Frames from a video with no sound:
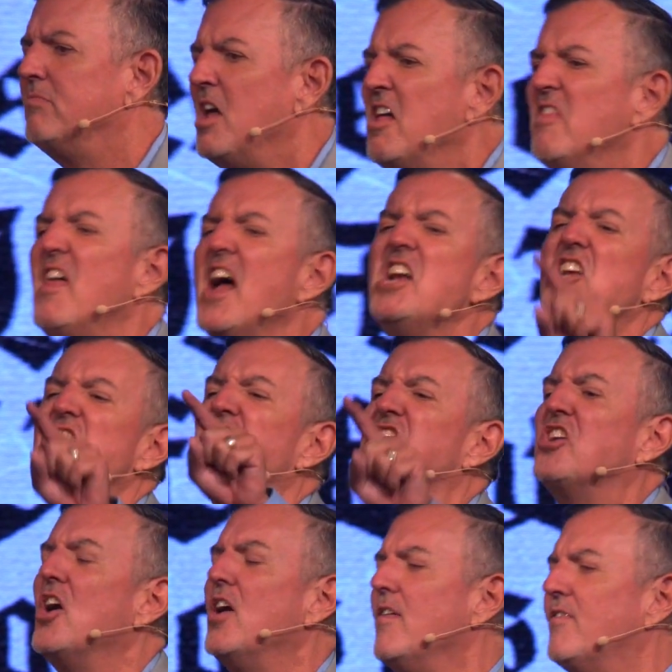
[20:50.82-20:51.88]
They
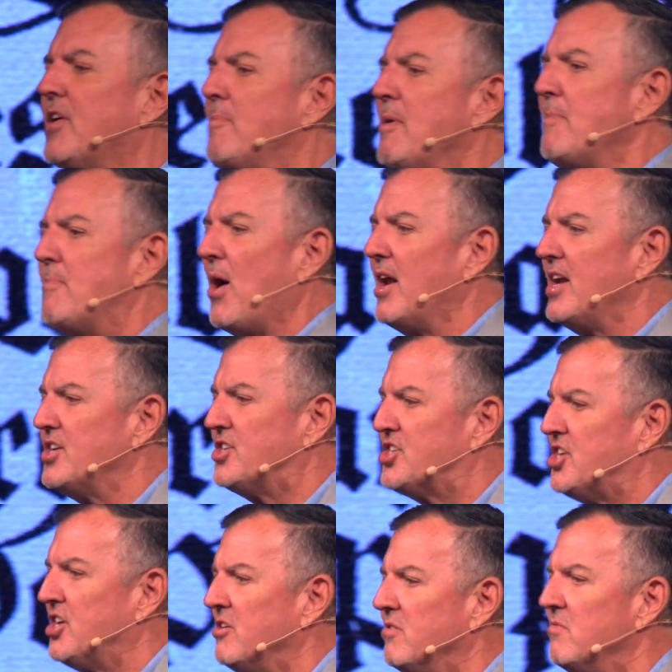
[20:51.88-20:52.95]
deserve to be punished.